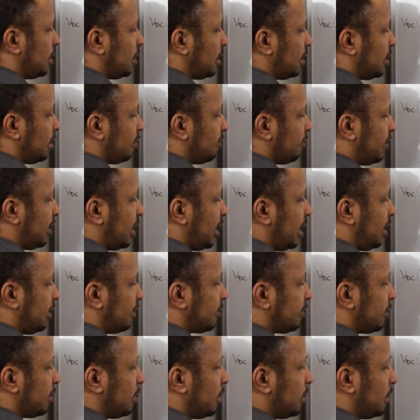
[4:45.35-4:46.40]
e of
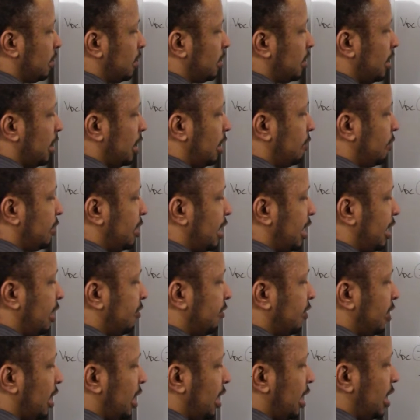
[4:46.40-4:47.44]
x, now we
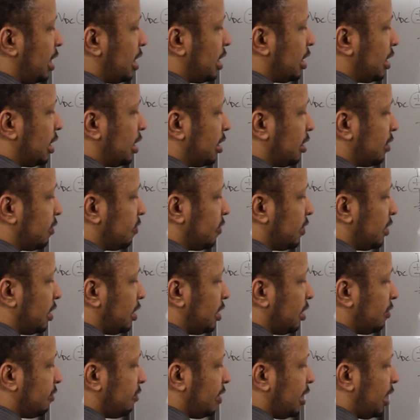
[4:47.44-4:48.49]
have a
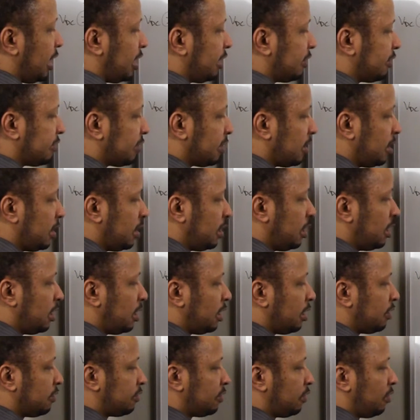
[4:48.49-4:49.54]
e of x,
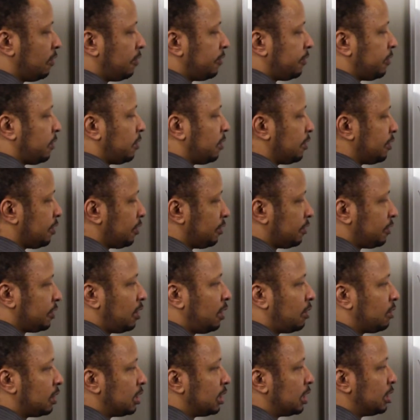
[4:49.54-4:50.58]
and so forth and
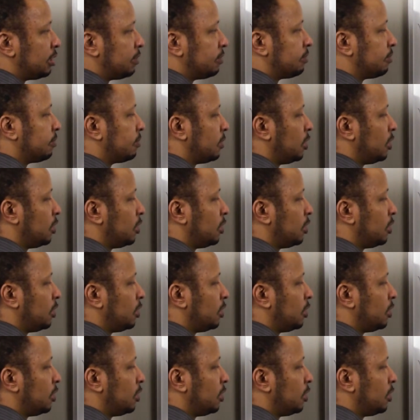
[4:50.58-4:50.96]
so on.